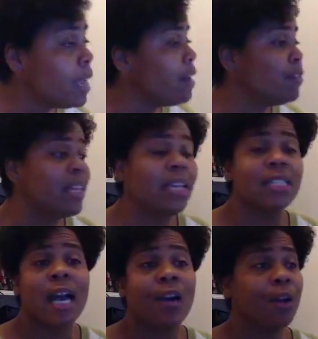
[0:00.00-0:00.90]
Everything
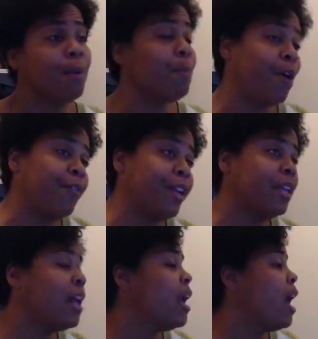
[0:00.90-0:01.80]
is not going to be
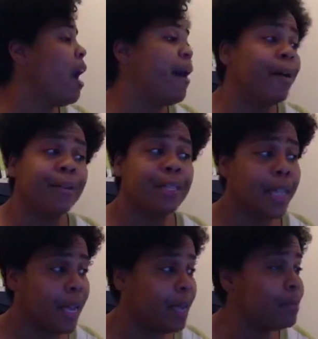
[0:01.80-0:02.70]
perfect all the
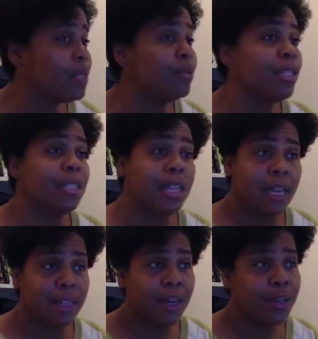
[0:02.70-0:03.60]
time. So just get
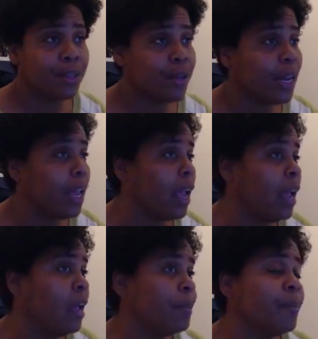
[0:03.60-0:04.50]
out there and do it.
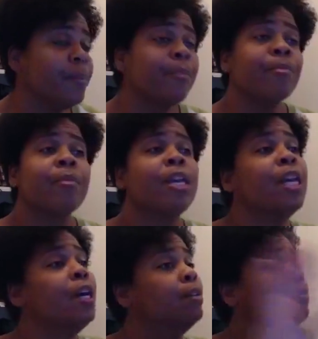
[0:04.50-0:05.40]
And you
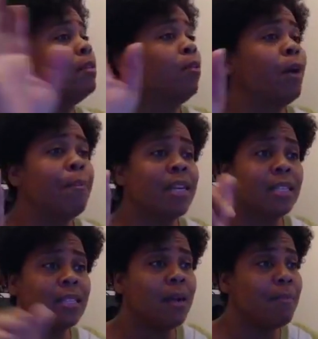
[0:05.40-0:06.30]
know, what
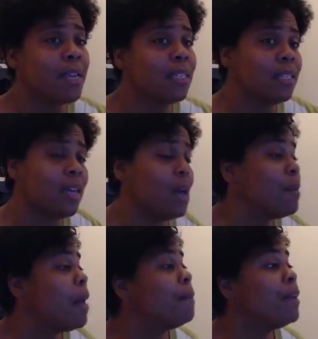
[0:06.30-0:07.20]
messes up.
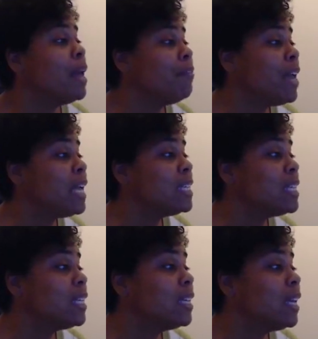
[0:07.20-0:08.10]
Pivot
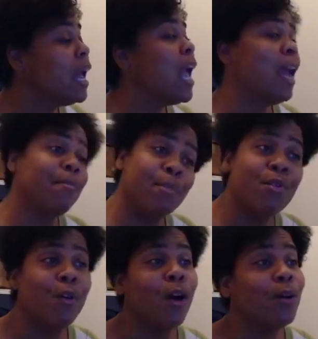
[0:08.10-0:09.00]
and
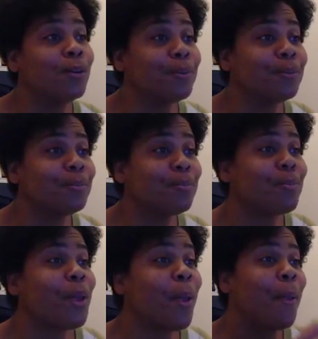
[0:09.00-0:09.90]
move on.
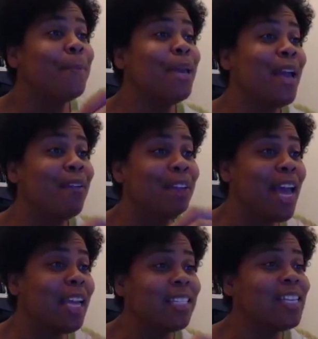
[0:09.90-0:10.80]

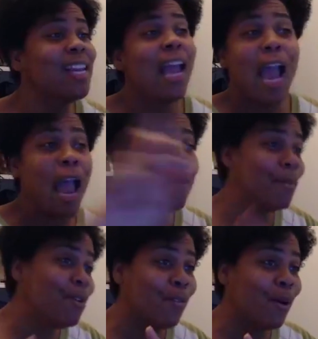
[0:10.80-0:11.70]
Pivot and
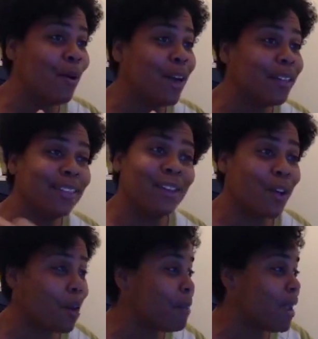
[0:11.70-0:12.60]
move on. You
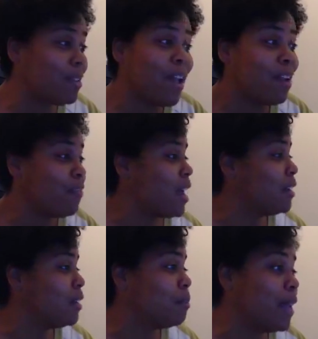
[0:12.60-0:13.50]
know what I mean? You got to find
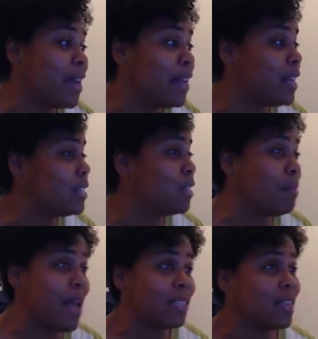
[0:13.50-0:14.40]
another player to get it to the
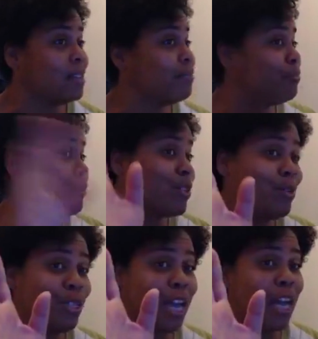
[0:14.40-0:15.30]
basket. Do
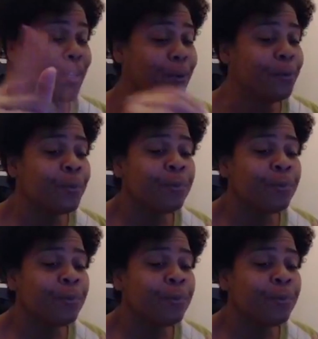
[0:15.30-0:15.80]
what you got to do.